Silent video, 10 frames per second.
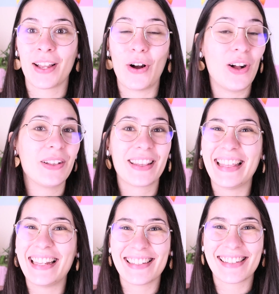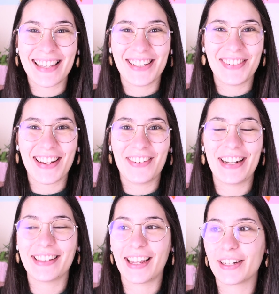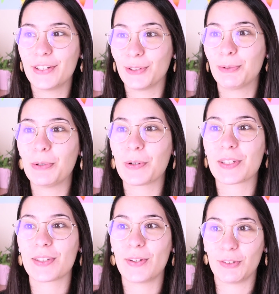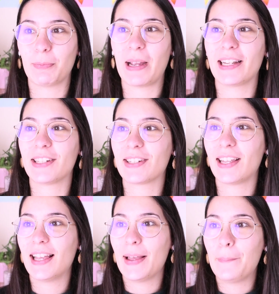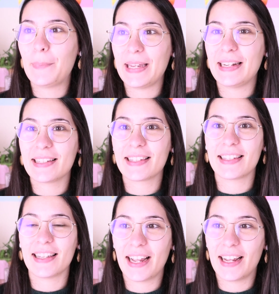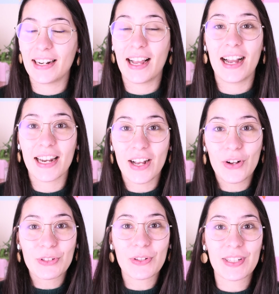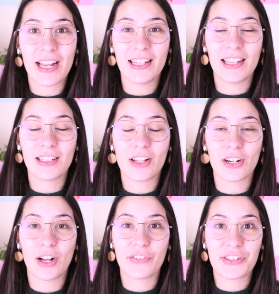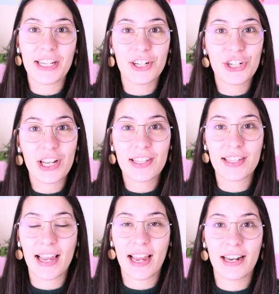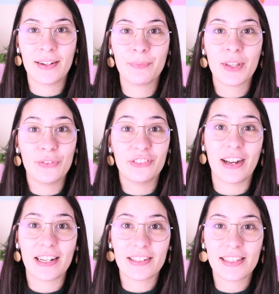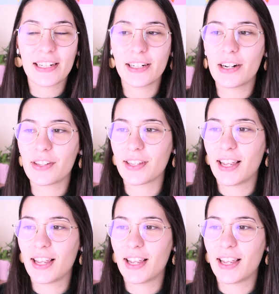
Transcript: all things stationery like notebooks, notepads, pins, and I also sell a lot of sticker sheets and vinyl stickers.